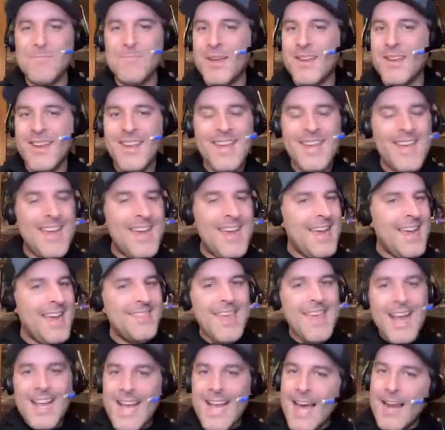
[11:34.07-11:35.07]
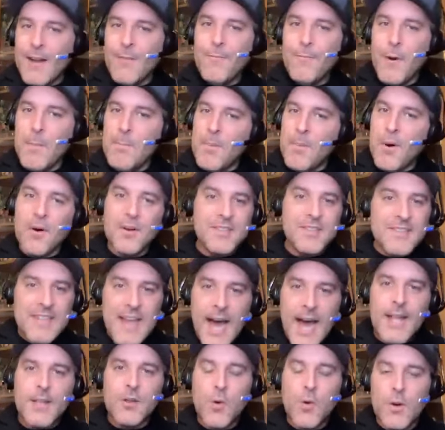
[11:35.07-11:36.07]
But that kind of football is
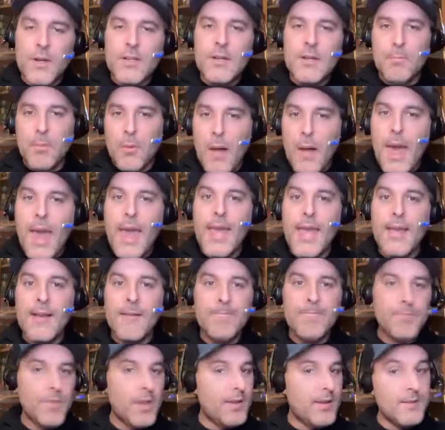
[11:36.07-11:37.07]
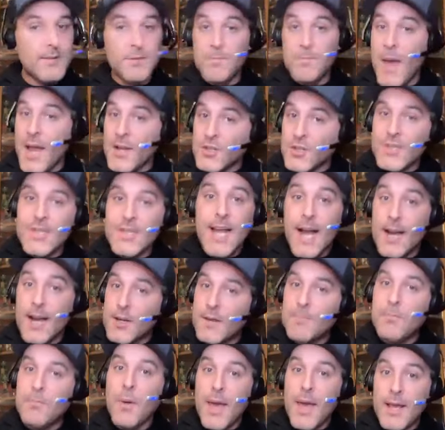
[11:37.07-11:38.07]
not going to play, uh, especially not
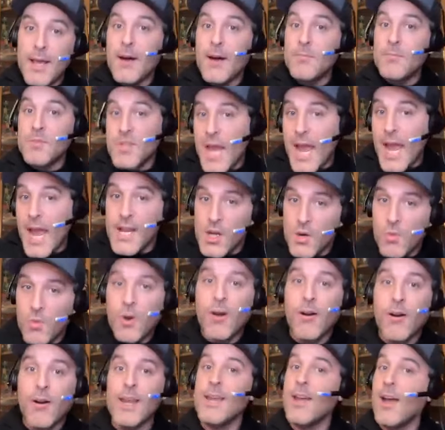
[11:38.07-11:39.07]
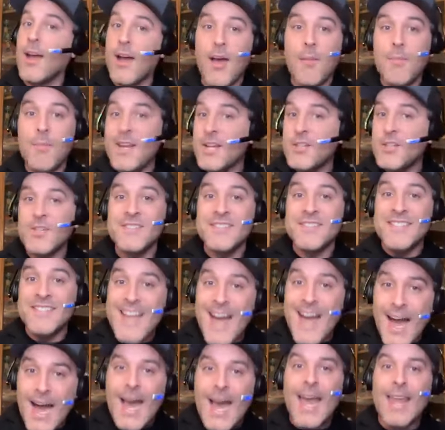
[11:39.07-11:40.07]
going to play come January. Uh, I mean, it's just
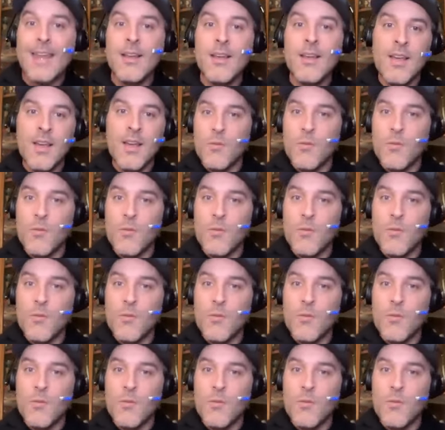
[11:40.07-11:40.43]
not.